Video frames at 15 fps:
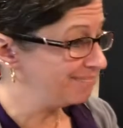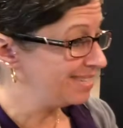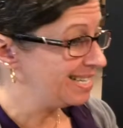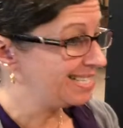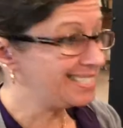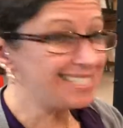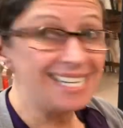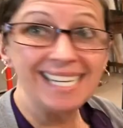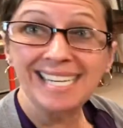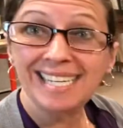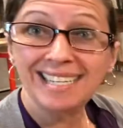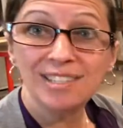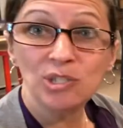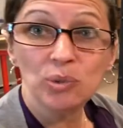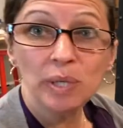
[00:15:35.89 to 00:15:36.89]
sitting,
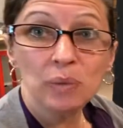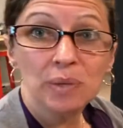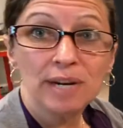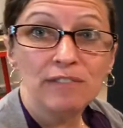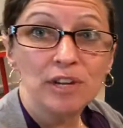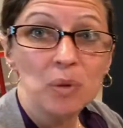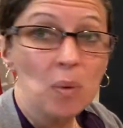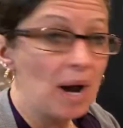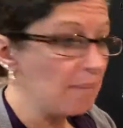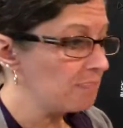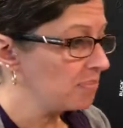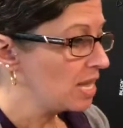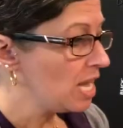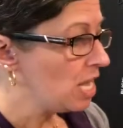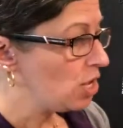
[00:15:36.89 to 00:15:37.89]
doing whatever you want.
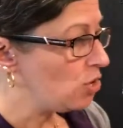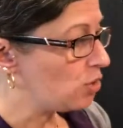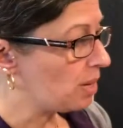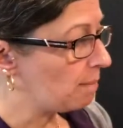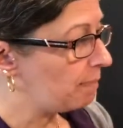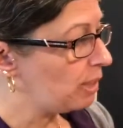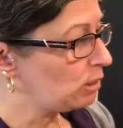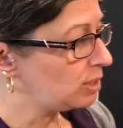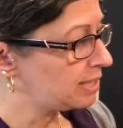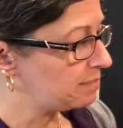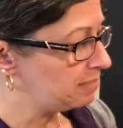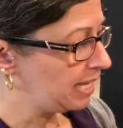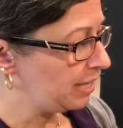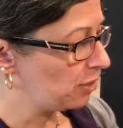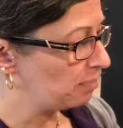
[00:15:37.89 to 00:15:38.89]
You can pose them
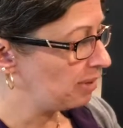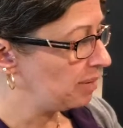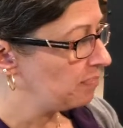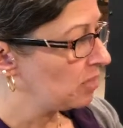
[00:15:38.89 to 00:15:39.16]
later, but